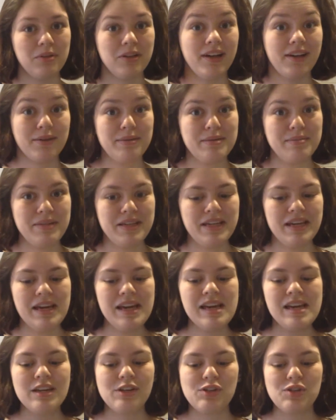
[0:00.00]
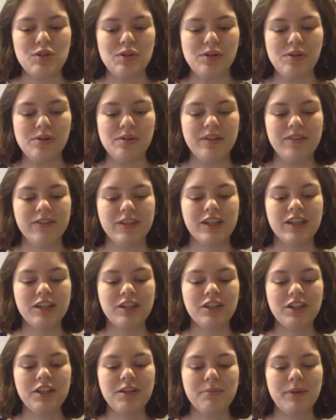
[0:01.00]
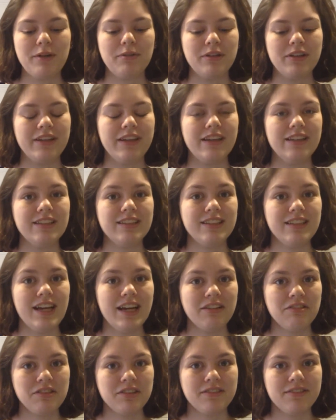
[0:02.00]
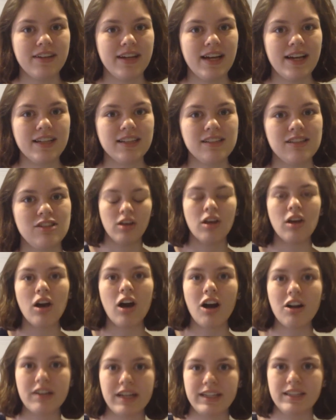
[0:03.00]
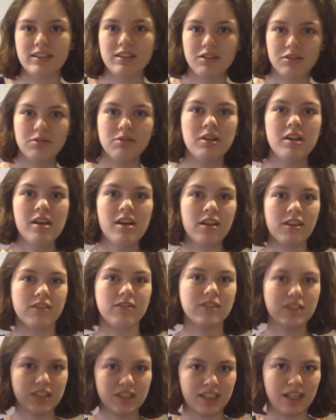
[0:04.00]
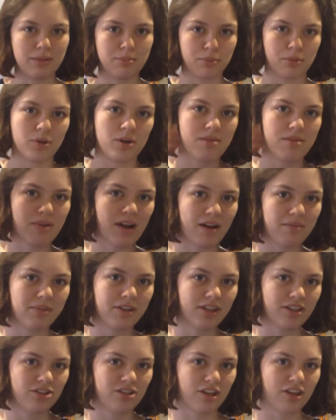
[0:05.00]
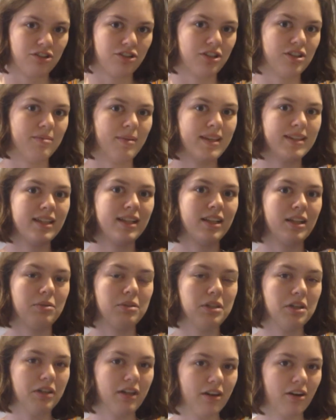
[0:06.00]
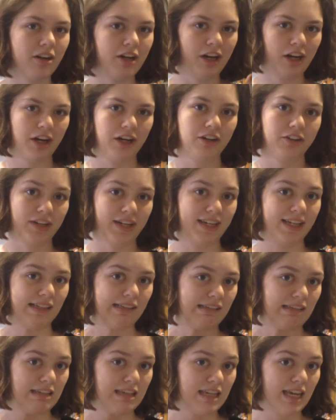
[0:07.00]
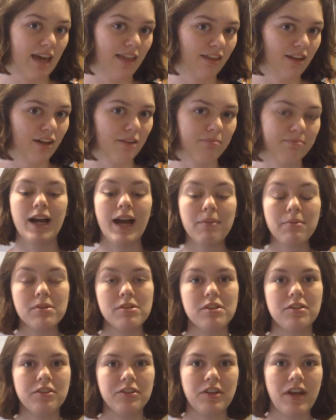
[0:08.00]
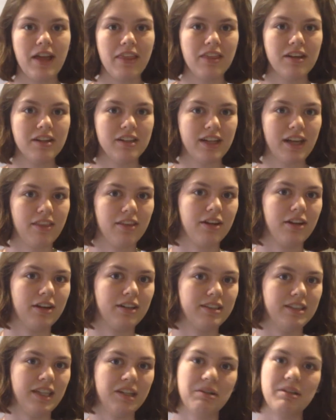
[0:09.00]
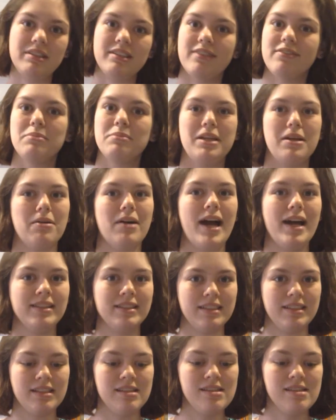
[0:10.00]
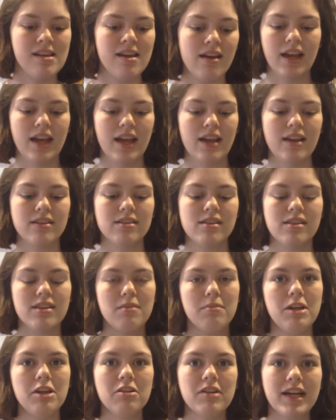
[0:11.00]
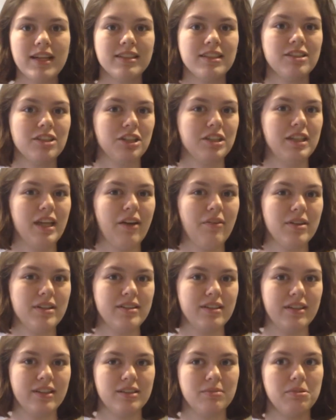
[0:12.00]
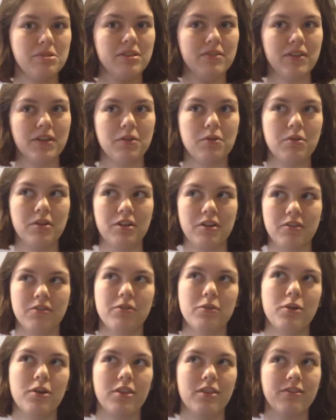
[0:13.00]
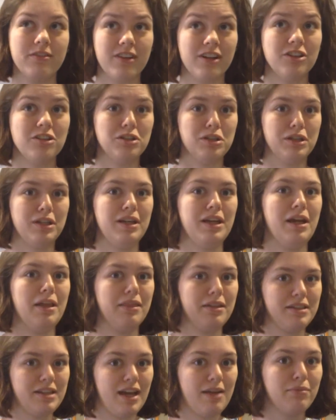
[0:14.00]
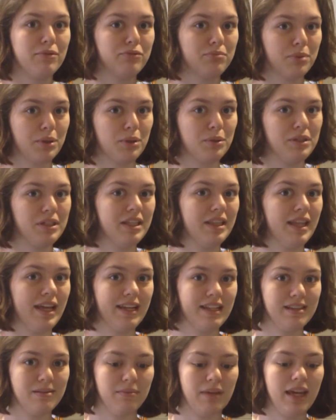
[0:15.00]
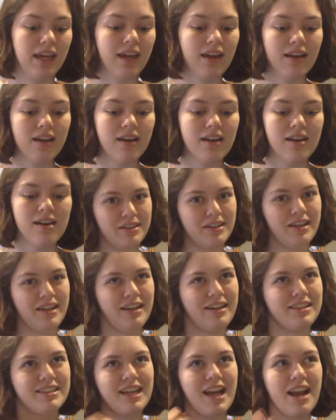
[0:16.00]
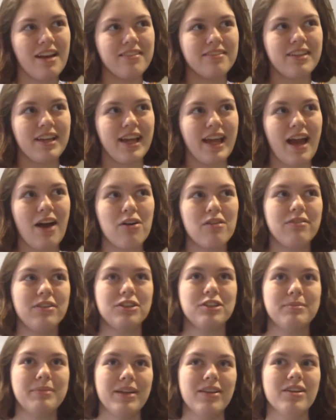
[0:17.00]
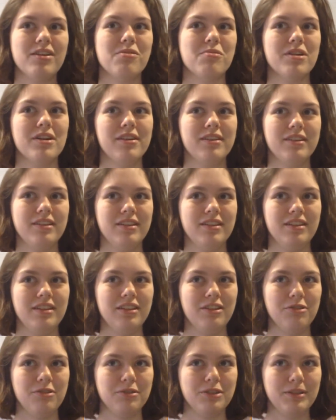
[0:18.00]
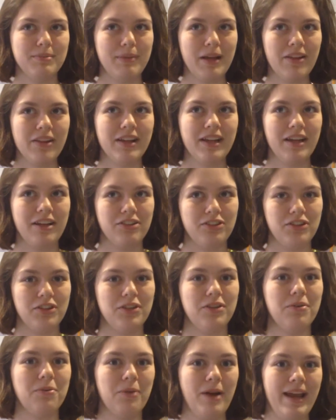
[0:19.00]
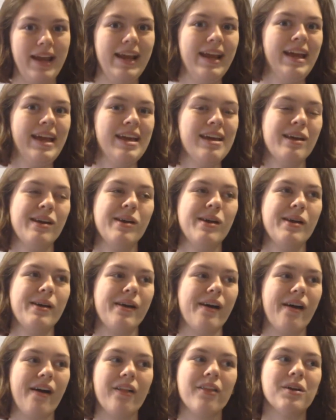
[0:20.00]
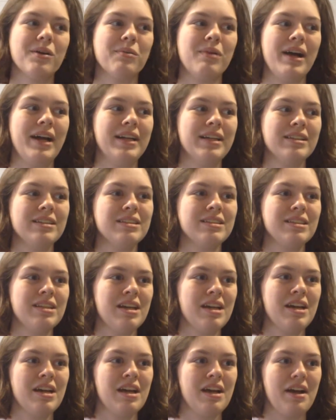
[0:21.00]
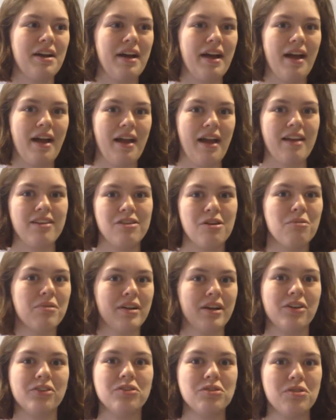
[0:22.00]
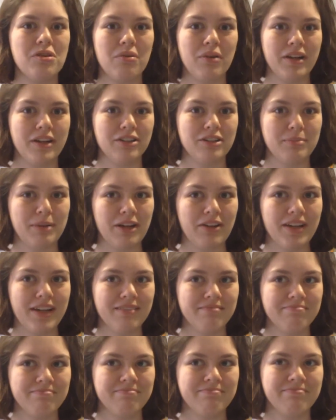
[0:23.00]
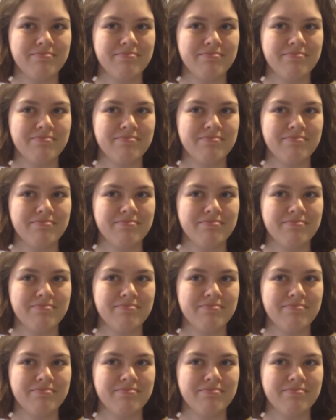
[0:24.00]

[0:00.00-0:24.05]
It helps me. So if you're hungry, you might want to get a snack real fast. Alright, so the first step, or the primary structure, is basically when you get all your ingredients together. What happens is you gather together a sequence of amino acids, and the amino acids are sequenced in a specific order for the function and the type of protein that it's making. And it's kind of like how if you're spelling a word, you spell it a certain way, otherwise no one else will know what you're spelling.